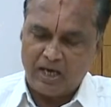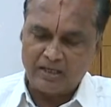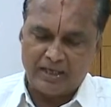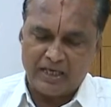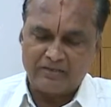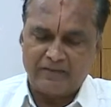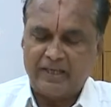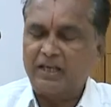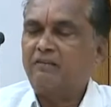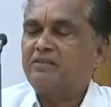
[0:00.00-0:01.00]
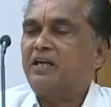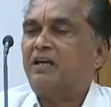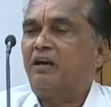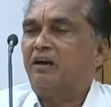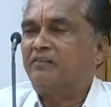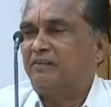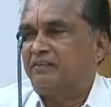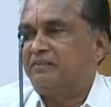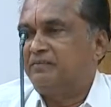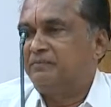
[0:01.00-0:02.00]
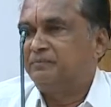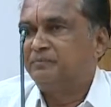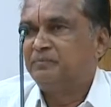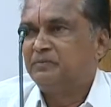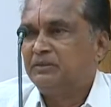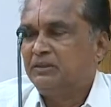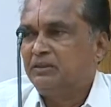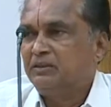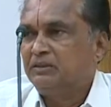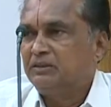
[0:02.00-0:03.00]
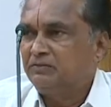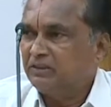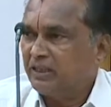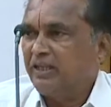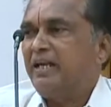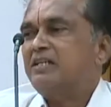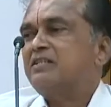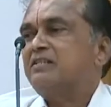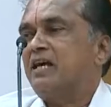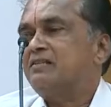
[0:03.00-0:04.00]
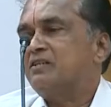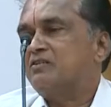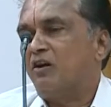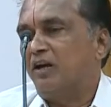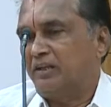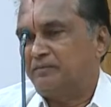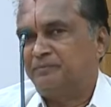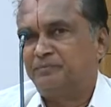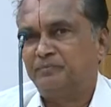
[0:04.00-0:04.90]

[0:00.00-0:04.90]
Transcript: And Kesavayangar was a colossus. He was a great Sanskrit scholar.